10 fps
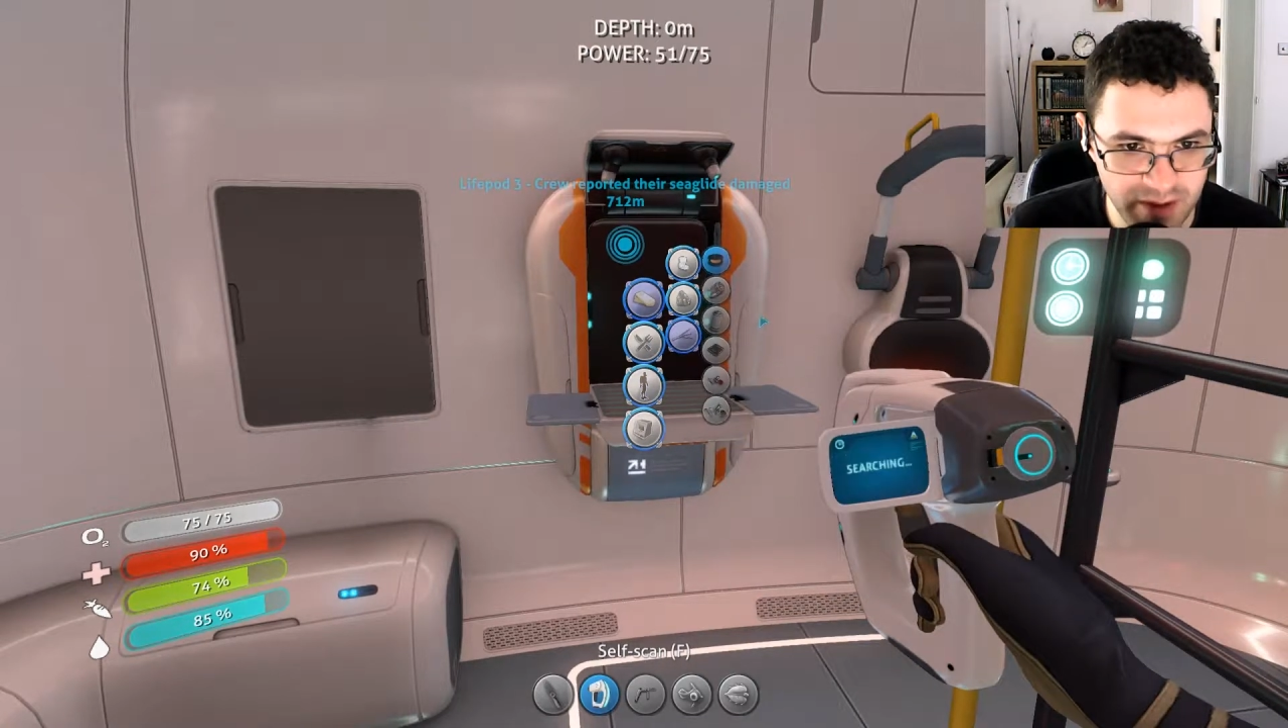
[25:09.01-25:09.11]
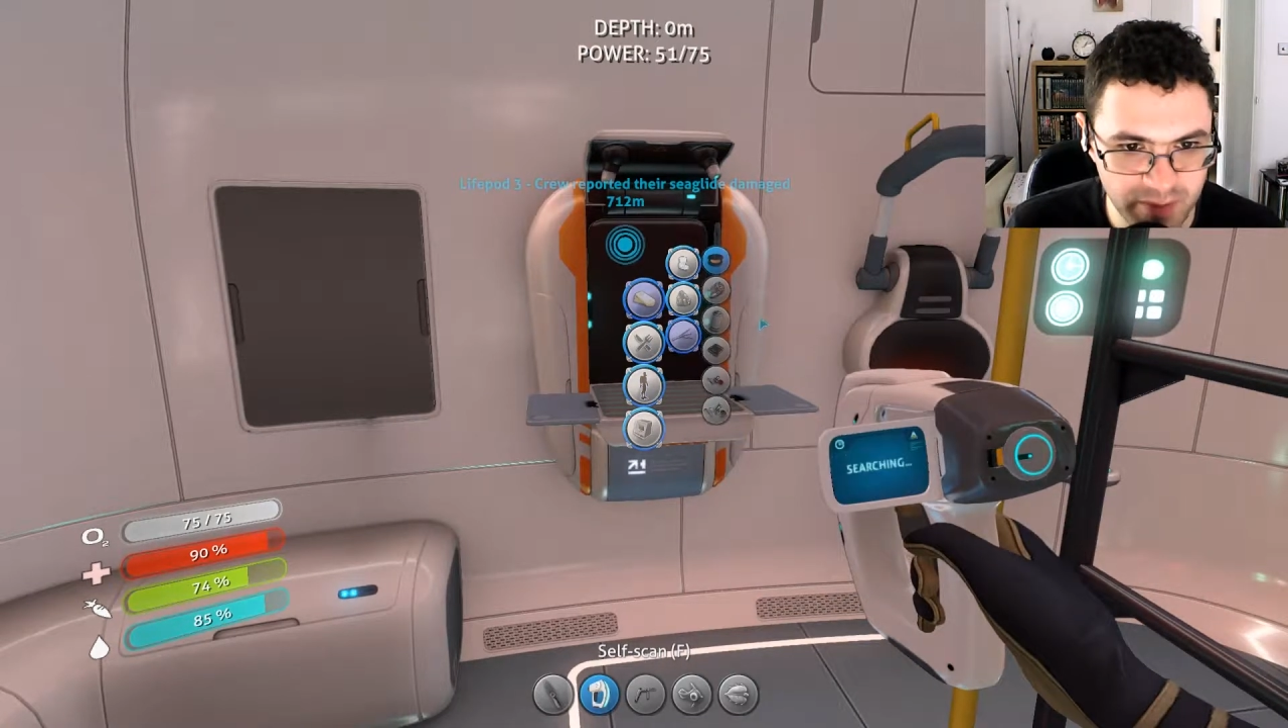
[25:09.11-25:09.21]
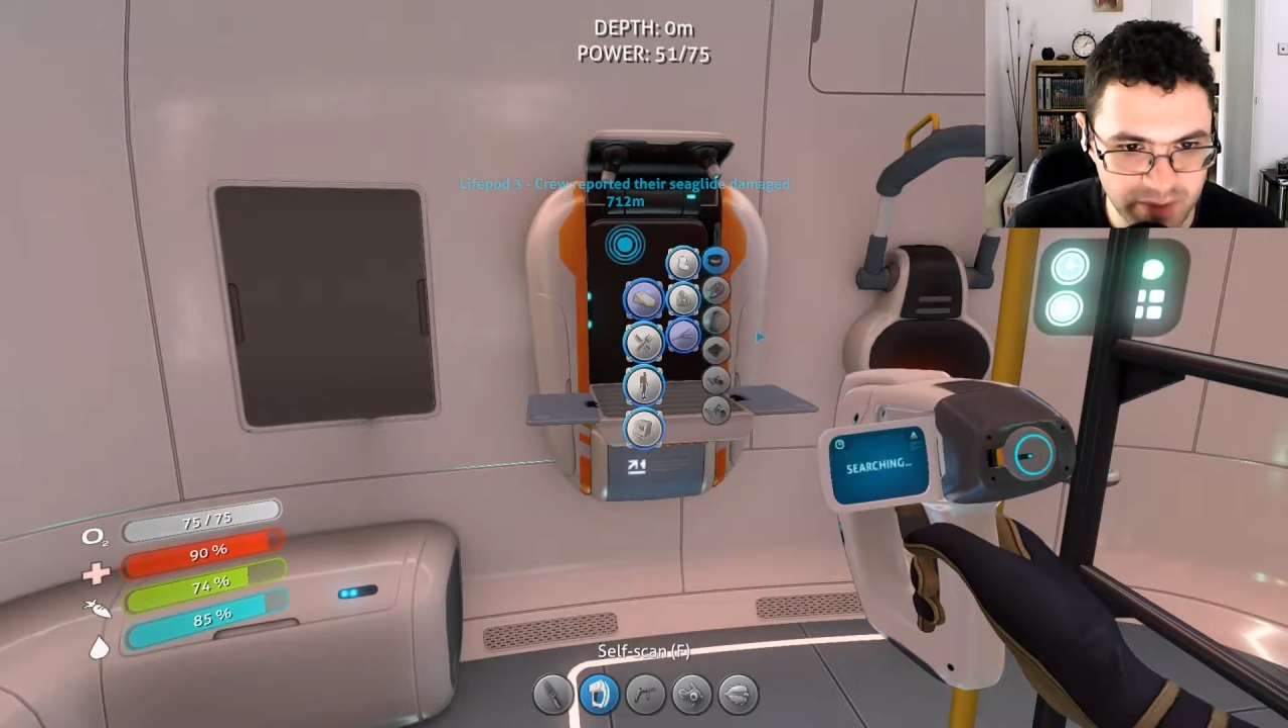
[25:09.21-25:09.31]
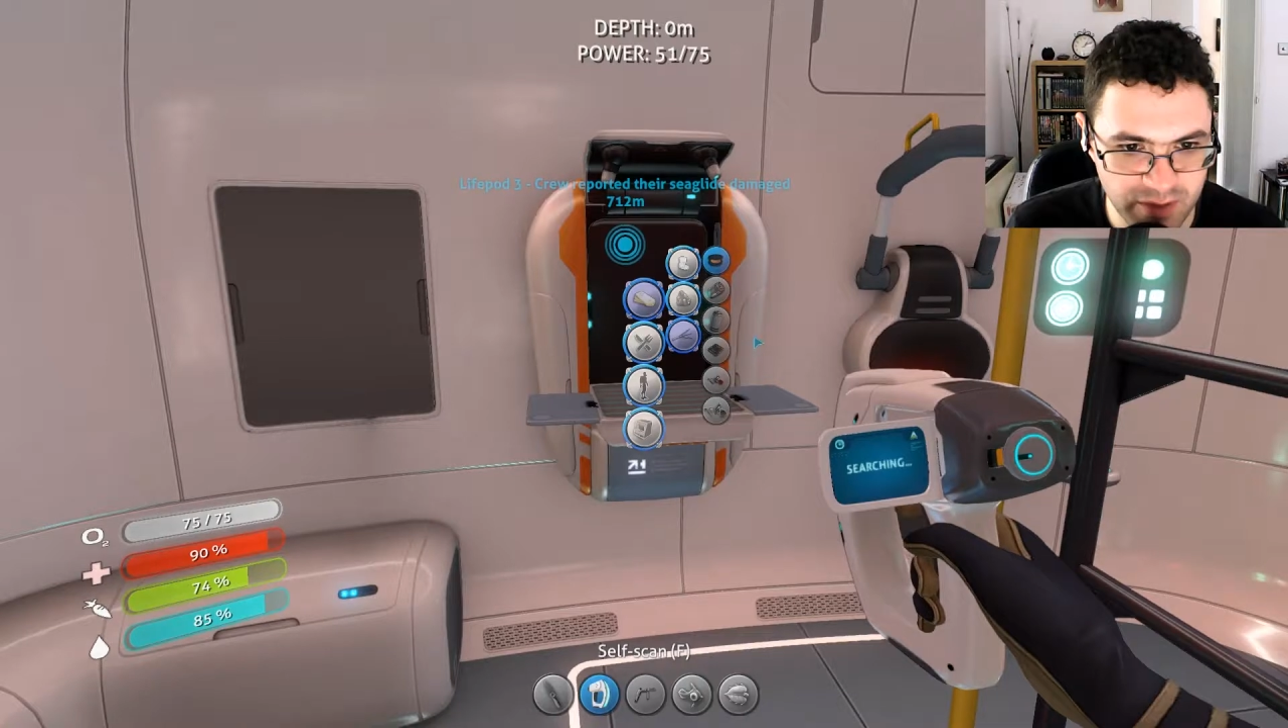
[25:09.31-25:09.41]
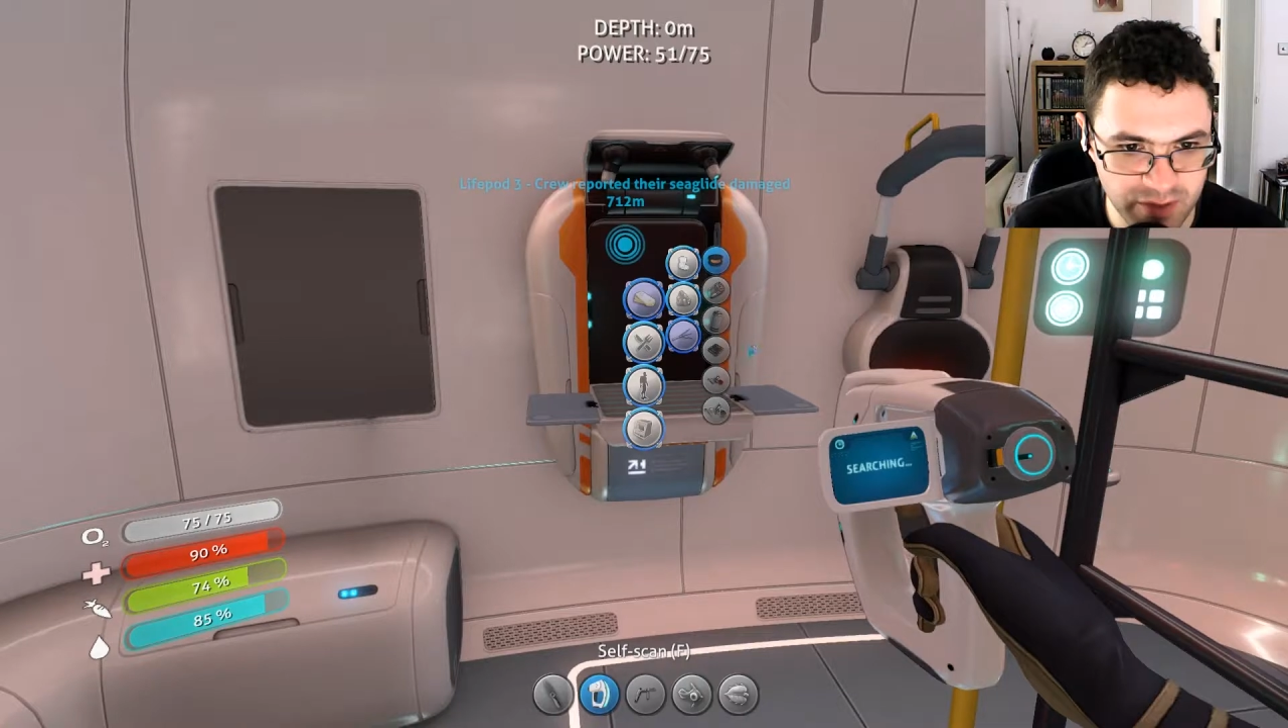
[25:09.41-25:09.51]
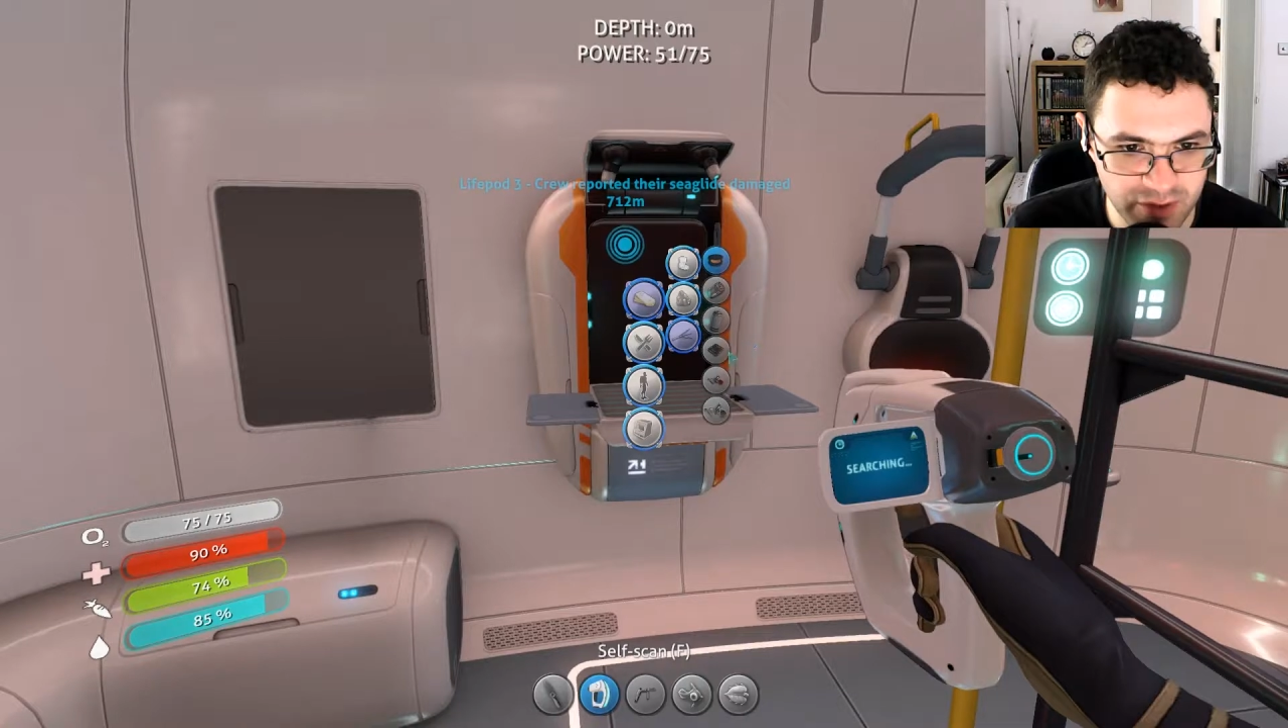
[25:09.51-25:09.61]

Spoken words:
a computer